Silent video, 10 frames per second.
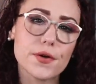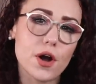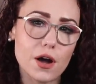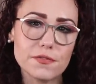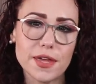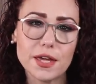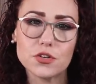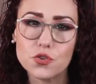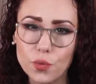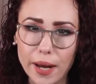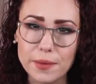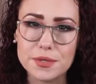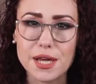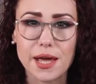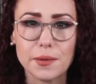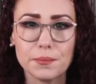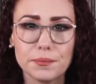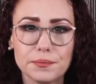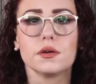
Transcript: Coffee and Crime Time.